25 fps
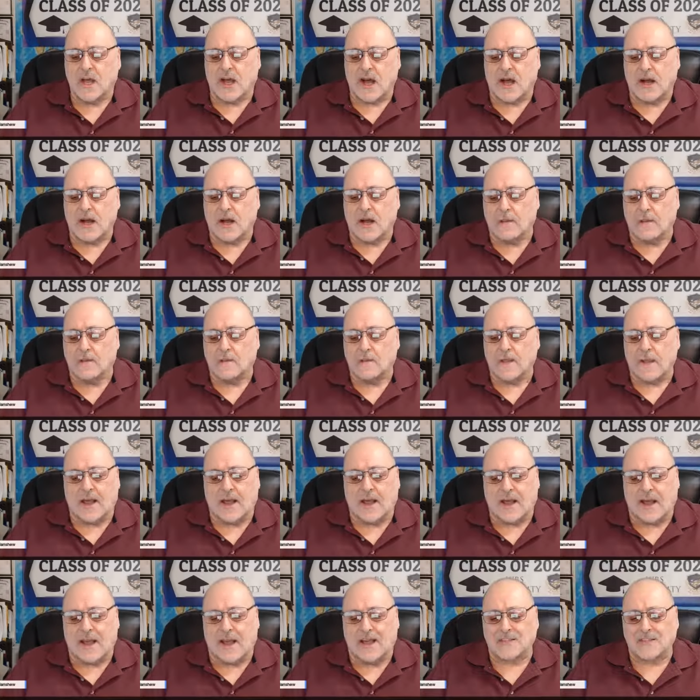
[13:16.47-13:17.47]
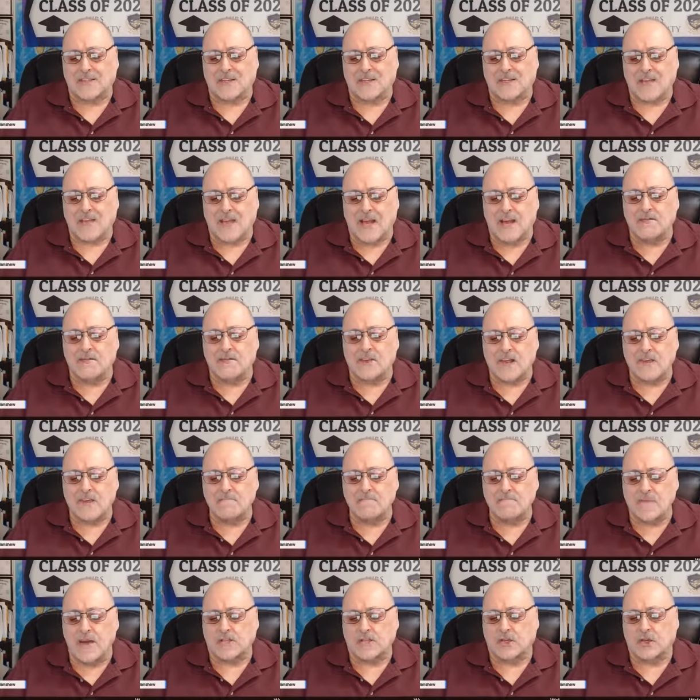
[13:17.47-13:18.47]
um, as this heavenly
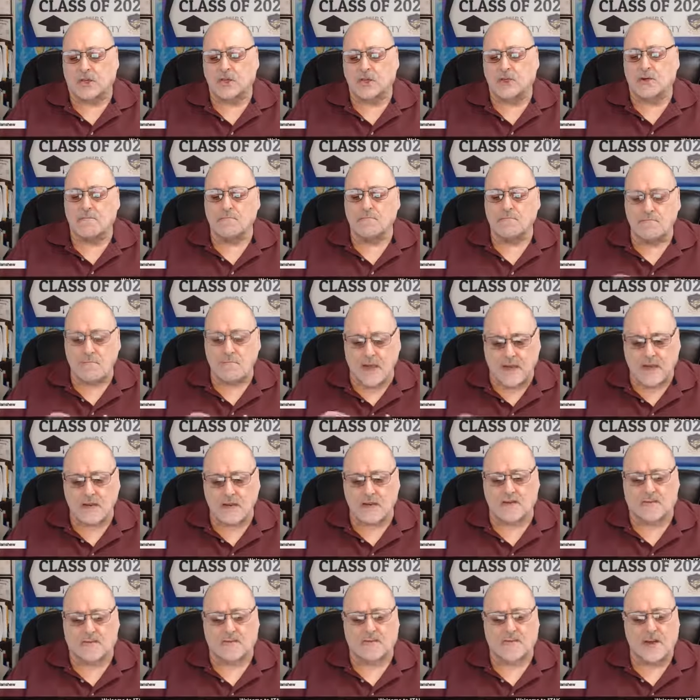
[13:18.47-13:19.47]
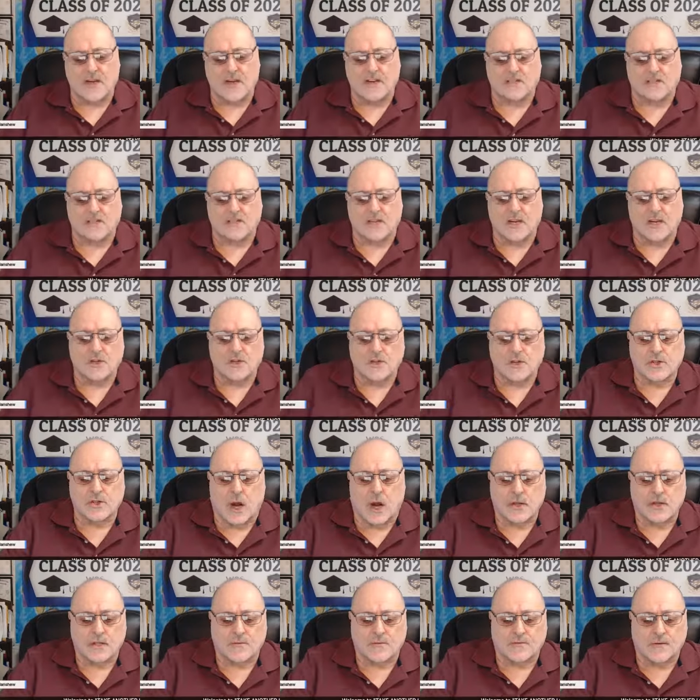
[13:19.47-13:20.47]
messenger manifests in
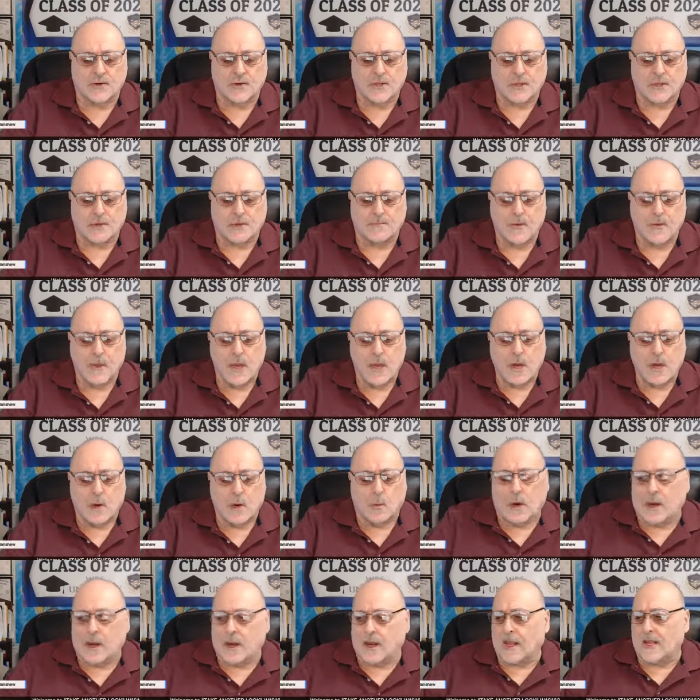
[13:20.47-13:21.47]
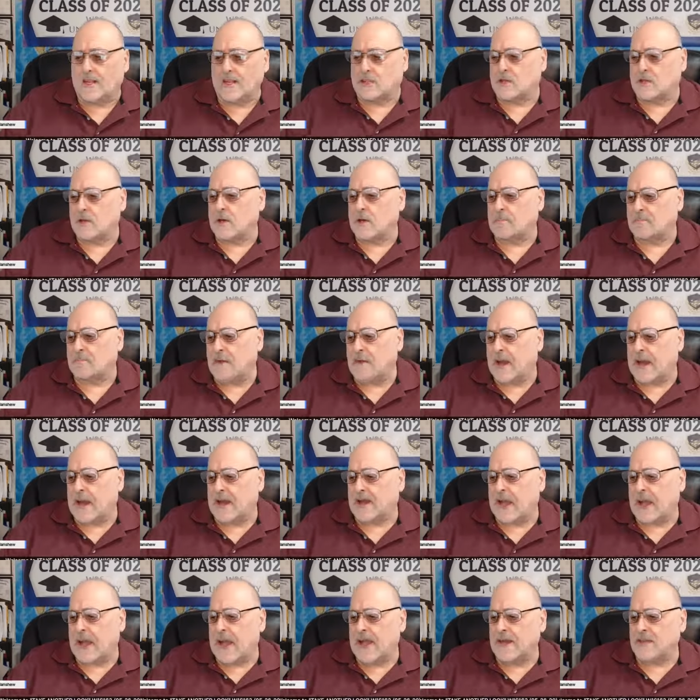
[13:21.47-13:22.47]
John's vision? Well, let's look
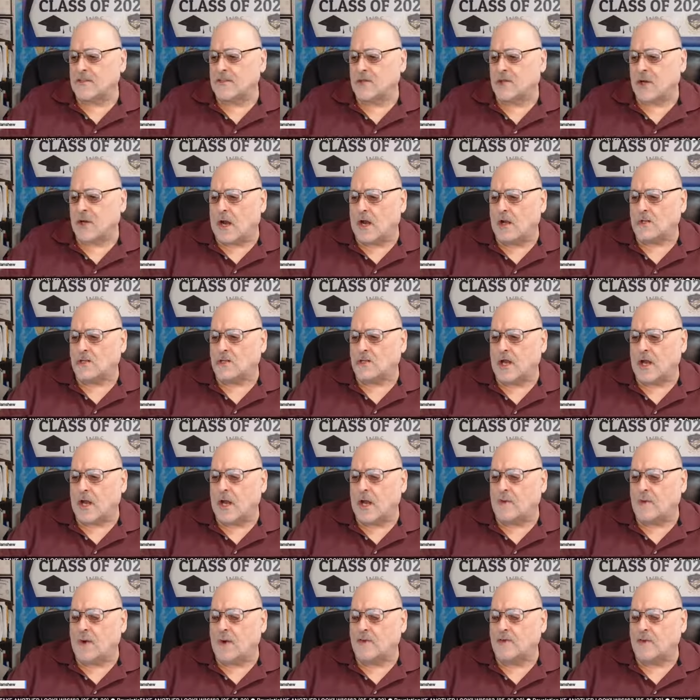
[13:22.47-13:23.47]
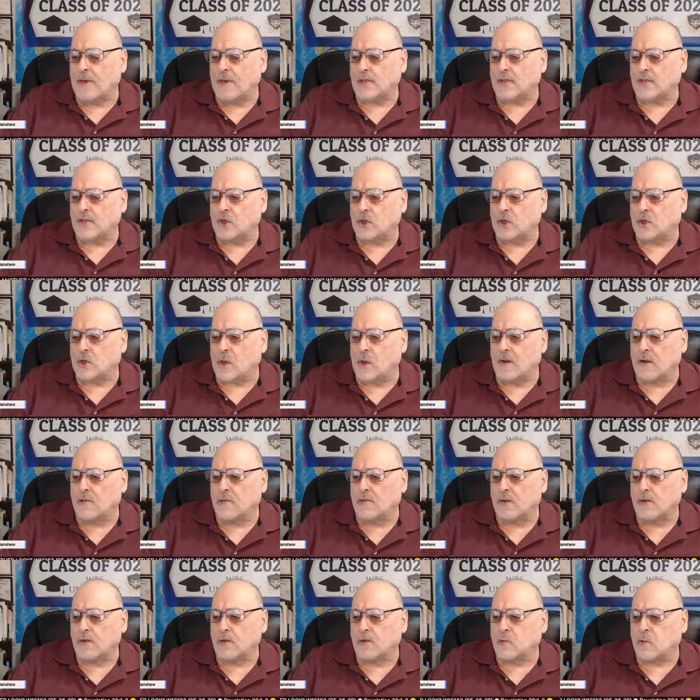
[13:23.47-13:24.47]
back at John uh, Revelation 20
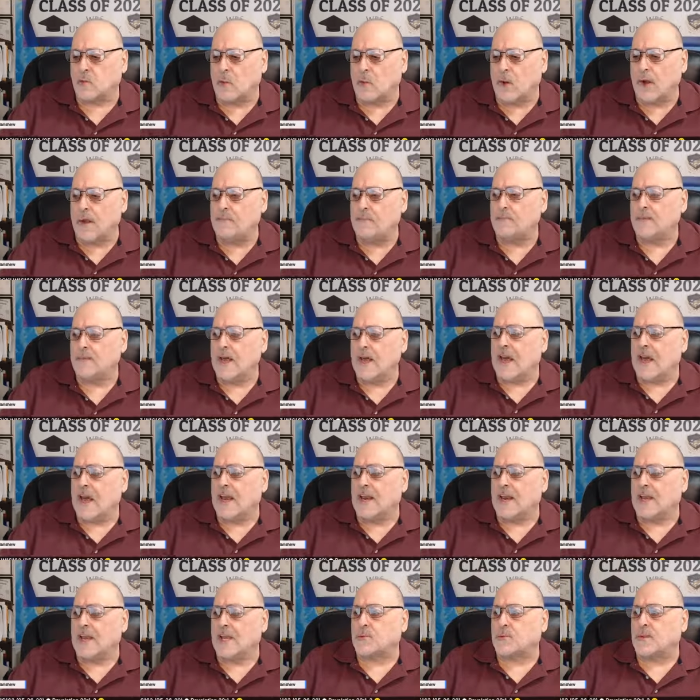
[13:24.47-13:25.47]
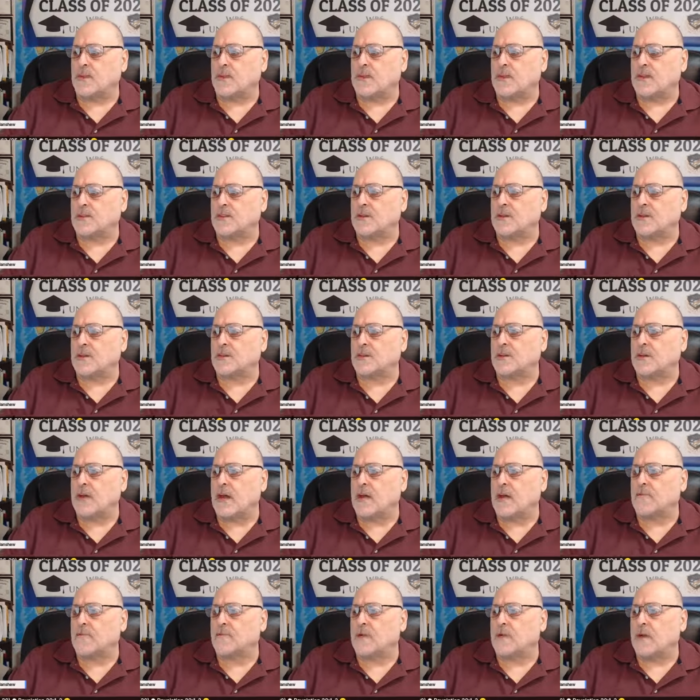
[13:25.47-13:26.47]
verse 1 and let's read it this
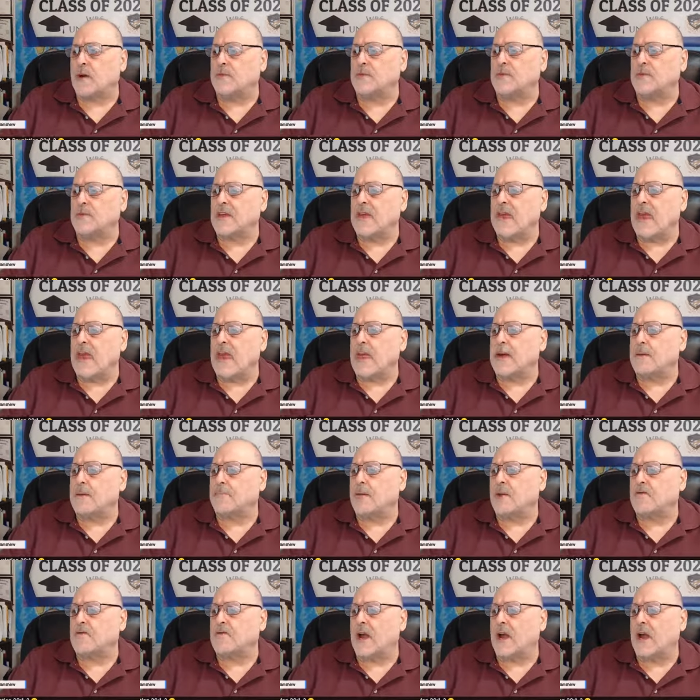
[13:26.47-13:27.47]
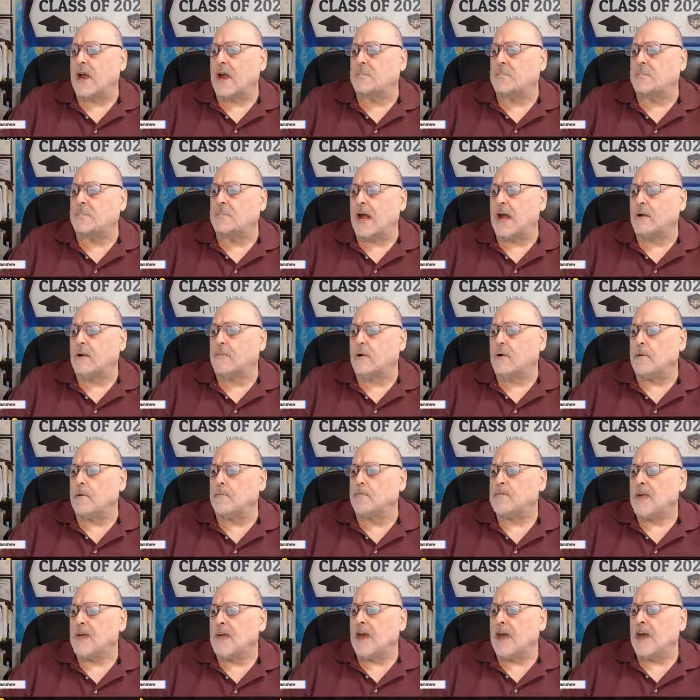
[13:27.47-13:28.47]
time from the amplified
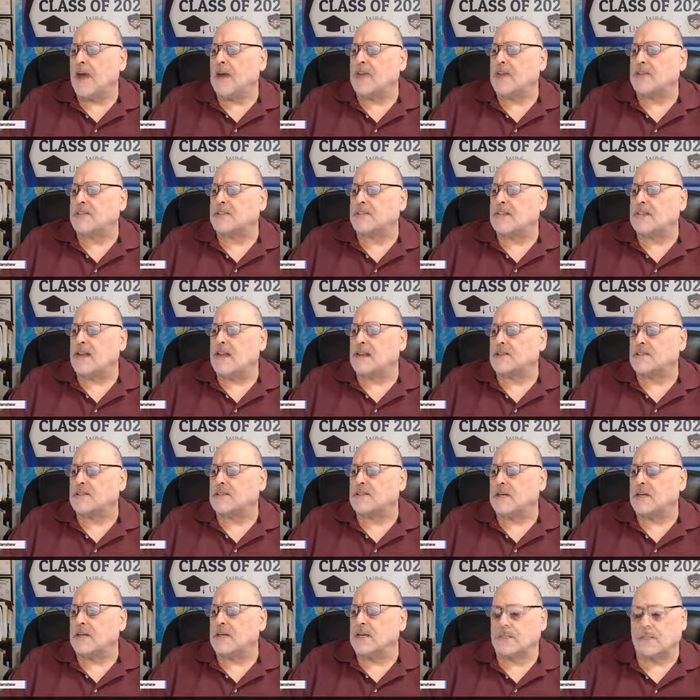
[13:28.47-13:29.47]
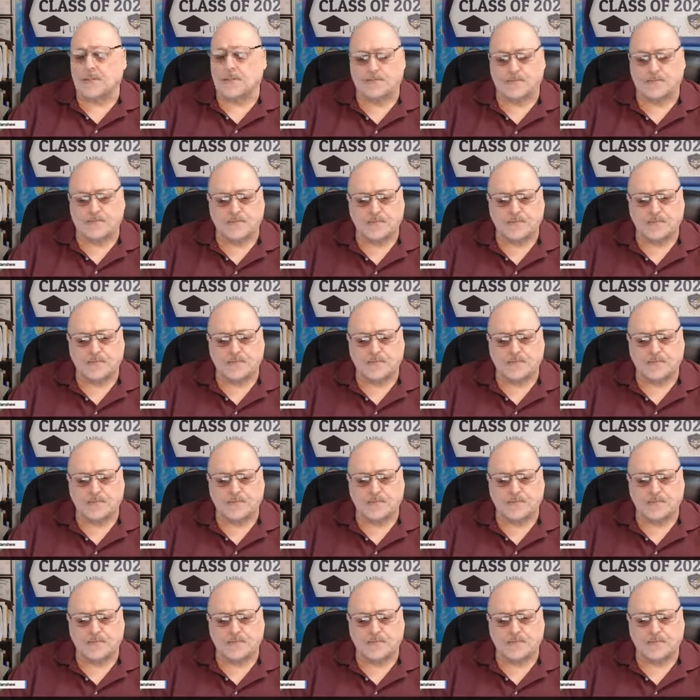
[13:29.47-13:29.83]
Bible and it says this.